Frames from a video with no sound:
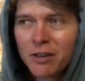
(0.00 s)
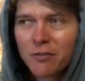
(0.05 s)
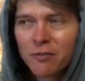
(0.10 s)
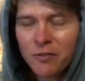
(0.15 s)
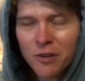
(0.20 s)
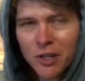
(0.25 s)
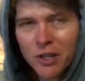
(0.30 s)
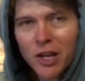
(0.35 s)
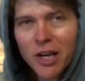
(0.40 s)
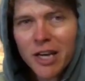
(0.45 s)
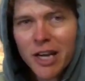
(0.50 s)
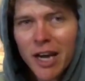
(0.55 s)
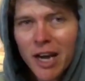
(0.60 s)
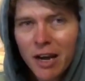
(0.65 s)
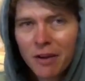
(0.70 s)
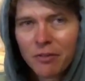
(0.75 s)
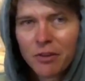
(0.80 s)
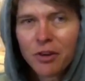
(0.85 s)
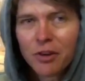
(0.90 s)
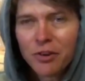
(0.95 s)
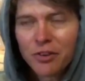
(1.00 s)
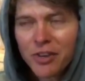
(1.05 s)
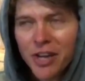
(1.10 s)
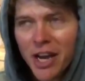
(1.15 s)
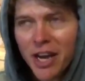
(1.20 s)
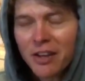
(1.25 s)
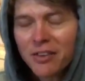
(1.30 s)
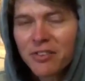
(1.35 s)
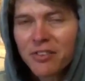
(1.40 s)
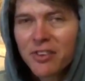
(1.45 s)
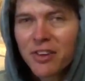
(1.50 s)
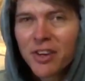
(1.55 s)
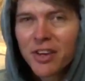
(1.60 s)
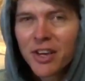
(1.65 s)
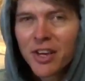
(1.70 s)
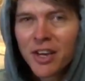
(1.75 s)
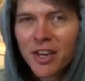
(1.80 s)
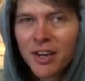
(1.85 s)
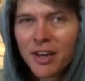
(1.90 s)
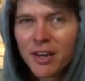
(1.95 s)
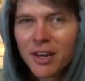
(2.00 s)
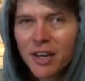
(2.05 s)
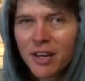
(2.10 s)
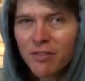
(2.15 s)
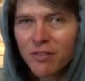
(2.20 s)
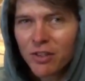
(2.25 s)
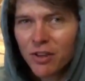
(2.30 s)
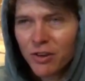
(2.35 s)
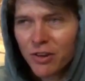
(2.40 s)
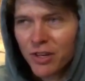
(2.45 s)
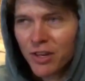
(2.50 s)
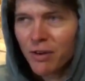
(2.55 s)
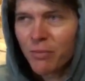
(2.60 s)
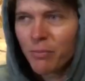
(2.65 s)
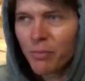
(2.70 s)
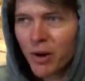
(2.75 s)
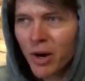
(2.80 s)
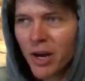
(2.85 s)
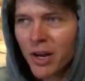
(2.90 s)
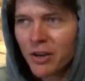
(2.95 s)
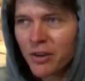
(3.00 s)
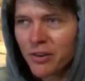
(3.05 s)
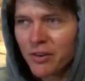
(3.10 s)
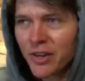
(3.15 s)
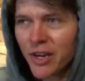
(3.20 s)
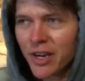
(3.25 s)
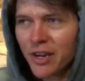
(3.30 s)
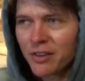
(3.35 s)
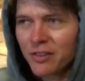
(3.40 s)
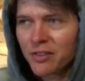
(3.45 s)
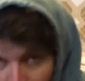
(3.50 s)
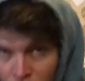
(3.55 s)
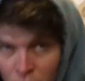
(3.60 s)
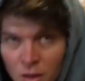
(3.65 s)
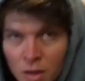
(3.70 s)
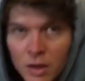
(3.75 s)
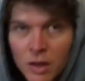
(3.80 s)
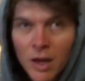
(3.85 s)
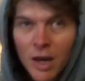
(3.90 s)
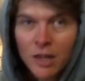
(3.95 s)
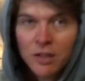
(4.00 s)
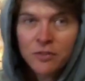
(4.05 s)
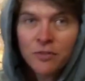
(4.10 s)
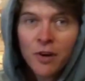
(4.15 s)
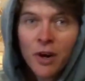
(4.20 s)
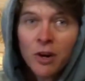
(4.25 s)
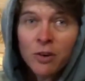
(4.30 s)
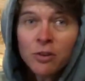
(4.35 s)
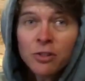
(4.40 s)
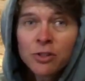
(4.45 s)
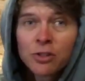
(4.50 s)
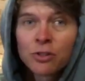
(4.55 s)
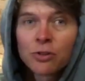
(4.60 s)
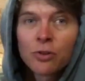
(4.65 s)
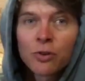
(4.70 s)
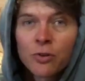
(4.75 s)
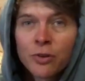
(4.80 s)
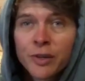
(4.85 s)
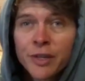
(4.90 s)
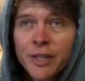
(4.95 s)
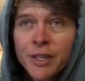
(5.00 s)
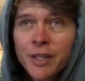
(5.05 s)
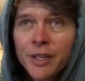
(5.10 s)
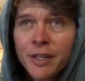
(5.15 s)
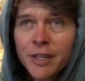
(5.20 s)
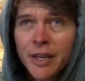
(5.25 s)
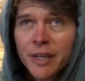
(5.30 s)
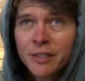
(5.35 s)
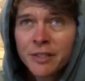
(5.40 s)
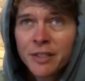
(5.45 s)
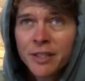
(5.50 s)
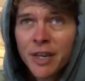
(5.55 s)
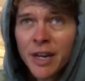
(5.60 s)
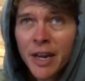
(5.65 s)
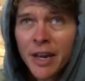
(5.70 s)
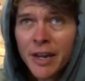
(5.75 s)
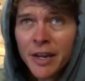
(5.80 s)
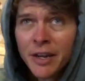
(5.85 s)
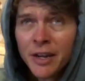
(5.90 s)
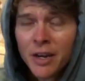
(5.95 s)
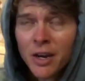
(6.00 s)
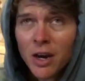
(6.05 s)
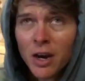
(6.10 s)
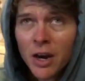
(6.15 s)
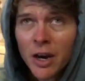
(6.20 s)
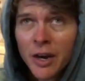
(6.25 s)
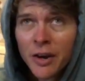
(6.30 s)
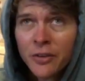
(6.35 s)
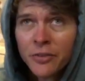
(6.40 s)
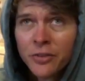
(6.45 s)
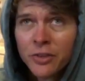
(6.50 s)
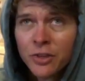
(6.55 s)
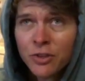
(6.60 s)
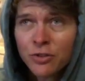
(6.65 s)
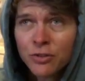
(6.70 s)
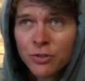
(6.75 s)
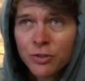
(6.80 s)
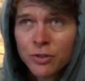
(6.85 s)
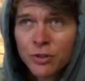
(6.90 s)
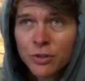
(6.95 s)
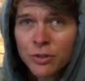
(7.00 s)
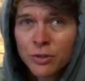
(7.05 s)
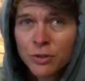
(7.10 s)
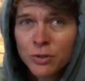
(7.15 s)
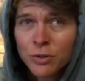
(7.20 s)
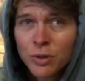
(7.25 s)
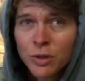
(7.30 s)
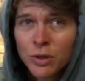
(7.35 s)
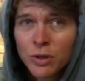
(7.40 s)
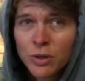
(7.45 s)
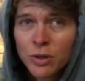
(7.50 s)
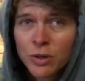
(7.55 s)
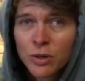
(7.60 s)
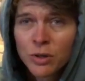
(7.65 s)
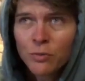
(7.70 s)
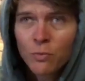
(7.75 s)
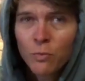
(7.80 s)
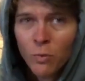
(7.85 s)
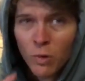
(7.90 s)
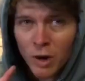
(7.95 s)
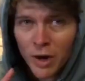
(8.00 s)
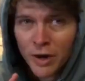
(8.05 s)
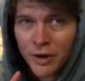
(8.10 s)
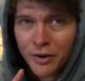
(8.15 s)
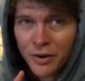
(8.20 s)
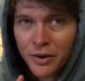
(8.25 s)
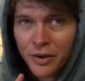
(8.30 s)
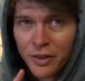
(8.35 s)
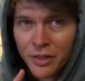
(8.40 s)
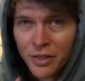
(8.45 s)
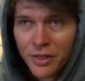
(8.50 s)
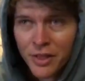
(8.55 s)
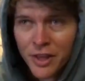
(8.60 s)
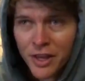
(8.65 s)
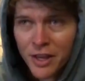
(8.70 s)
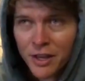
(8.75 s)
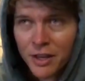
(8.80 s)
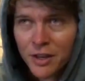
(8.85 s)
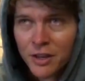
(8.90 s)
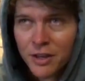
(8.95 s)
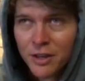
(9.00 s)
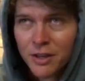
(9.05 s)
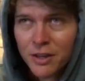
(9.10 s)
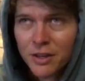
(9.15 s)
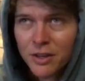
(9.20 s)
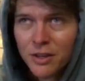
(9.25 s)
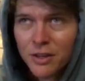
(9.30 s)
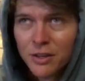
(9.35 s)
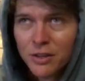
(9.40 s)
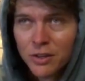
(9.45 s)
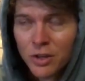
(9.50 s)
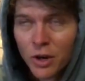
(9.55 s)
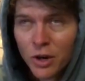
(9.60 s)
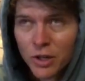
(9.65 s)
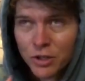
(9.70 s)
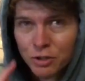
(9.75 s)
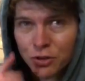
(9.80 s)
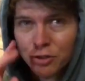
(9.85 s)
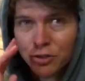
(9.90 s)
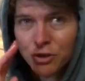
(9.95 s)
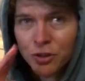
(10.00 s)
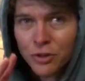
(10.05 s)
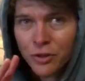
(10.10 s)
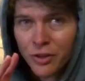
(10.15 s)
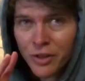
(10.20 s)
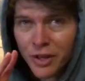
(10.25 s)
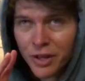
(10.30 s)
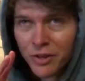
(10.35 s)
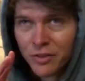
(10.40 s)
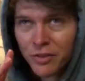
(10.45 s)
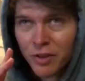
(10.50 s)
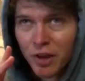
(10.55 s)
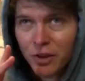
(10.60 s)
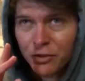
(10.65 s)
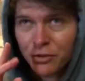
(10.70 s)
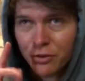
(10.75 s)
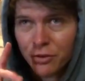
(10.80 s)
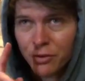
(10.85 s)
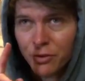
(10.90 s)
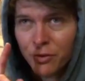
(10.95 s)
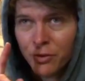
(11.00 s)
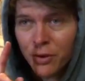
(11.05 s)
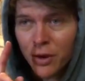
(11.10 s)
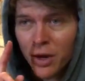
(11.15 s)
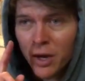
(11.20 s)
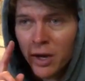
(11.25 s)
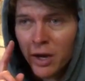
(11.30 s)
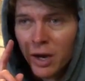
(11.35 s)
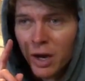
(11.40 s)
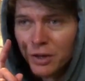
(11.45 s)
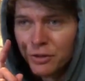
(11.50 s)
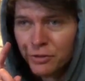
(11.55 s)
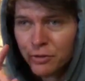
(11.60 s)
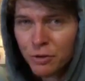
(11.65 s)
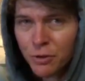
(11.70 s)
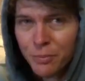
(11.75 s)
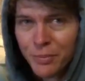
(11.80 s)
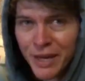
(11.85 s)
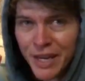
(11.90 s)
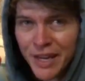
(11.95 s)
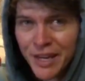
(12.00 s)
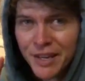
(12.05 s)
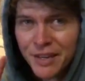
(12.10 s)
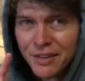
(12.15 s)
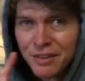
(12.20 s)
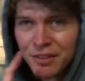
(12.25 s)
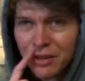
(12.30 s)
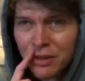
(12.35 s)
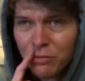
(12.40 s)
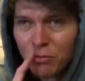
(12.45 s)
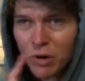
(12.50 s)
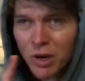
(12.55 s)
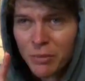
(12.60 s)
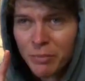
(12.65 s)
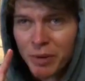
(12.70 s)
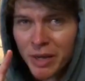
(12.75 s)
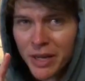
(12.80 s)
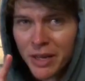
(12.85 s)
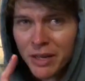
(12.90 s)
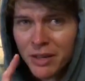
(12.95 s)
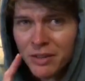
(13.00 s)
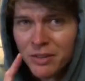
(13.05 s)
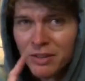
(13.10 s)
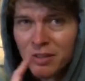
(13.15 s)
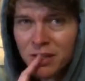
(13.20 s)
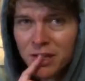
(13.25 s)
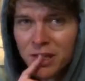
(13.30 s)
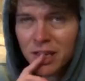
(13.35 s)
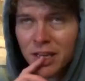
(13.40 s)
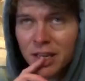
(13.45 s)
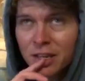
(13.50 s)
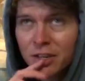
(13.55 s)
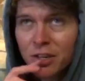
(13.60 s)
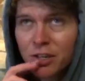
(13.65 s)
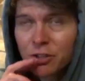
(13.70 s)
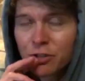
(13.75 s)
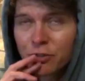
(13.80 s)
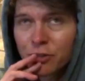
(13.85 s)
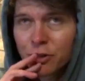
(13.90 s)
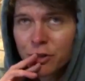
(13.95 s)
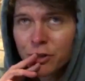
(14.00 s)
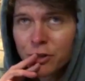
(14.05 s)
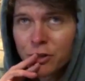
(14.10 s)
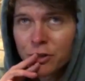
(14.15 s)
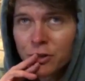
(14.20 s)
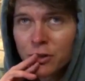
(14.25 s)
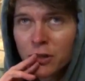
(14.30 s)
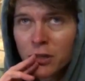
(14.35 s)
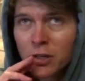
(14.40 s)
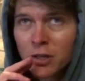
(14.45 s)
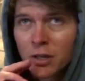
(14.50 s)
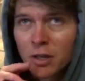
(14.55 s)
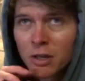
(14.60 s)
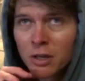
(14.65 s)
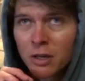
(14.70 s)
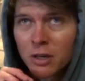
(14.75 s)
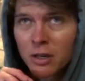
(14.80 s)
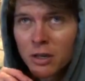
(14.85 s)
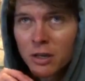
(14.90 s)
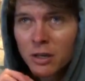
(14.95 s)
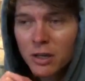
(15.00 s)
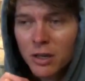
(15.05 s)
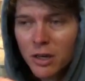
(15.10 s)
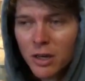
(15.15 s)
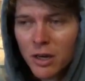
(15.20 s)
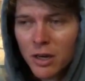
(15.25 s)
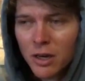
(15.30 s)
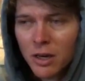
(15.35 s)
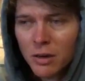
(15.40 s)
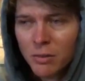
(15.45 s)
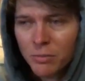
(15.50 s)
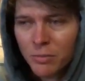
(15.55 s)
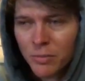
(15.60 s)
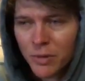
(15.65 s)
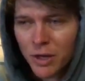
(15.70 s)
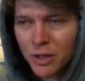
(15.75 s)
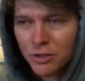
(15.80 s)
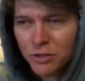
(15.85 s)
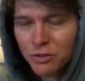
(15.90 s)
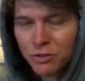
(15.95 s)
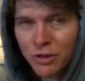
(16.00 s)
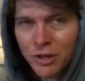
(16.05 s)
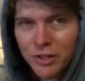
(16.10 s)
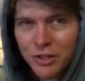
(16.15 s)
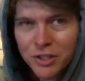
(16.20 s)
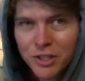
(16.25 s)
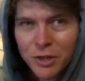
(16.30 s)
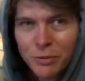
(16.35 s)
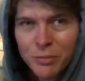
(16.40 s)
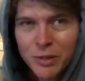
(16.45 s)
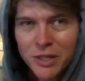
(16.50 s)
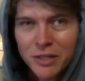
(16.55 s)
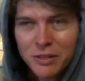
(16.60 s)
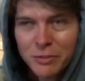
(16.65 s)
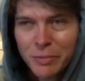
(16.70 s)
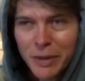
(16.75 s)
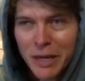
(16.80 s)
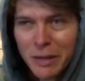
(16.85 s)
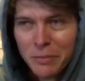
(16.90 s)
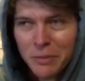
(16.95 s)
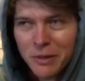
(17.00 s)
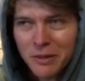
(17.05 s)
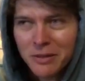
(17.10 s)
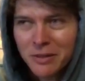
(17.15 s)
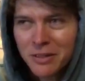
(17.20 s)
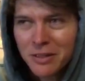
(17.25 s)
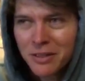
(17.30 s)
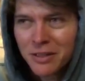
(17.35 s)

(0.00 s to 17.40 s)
feel like I have a new desk, even though I didn't buy a new desk. As far as drawing, yesterday, I only drew one thing. No, I drew two things. I drew a band, one band, and I drew a scrunched up piece of paper